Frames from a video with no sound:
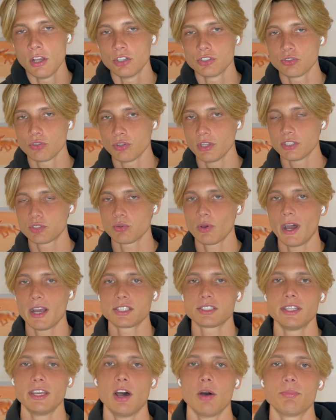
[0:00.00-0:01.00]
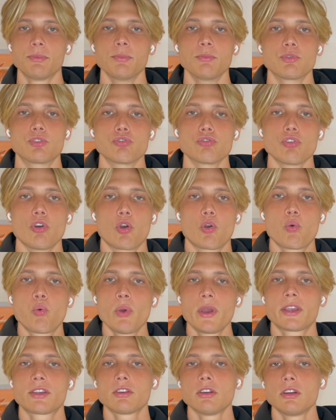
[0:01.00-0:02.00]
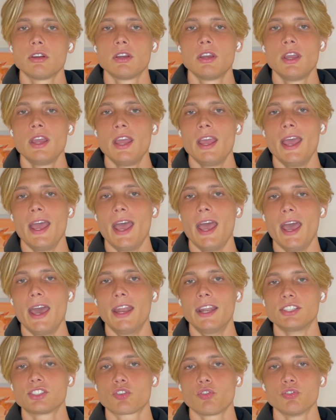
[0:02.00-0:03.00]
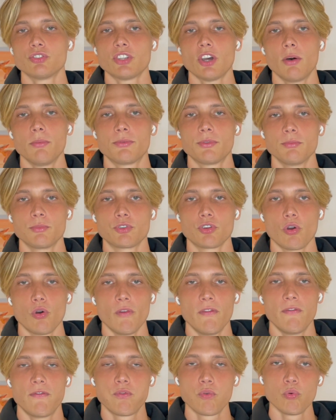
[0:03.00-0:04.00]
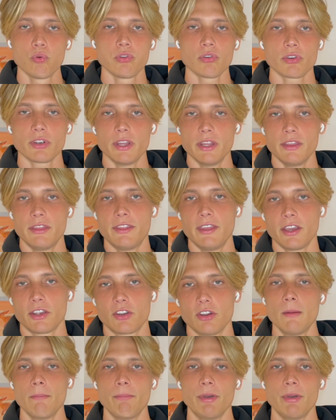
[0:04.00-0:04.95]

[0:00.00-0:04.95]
So this will actually help them grow quicker, and it's going to help them grow fuller and thicker.